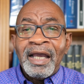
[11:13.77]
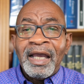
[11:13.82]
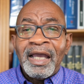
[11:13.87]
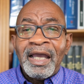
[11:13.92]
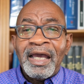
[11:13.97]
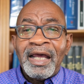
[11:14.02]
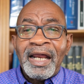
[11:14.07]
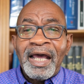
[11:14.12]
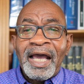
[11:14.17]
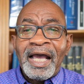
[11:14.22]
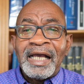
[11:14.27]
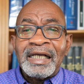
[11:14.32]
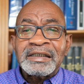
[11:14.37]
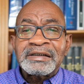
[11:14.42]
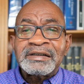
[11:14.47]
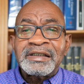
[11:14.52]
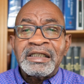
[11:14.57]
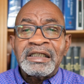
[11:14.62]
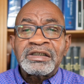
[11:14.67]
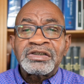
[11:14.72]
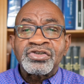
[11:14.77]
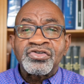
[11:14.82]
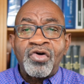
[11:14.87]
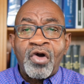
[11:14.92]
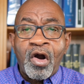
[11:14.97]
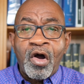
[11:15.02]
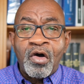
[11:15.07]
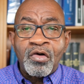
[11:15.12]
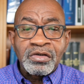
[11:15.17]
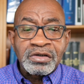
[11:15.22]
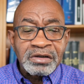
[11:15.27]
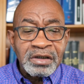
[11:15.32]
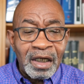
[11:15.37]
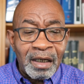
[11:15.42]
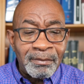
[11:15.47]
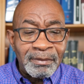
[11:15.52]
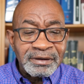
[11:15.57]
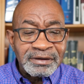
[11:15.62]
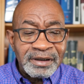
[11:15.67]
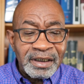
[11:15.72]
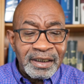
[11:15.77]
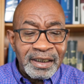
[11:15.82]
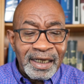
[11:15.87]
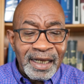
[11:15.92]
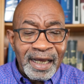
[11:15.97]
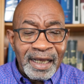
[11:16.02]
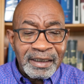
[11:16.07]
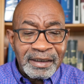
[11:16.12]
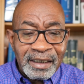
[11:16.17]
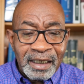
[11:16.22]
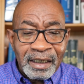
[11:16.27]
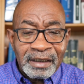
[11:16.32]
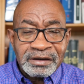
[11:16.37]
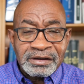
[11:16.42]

it has the Strong's numbers in that there.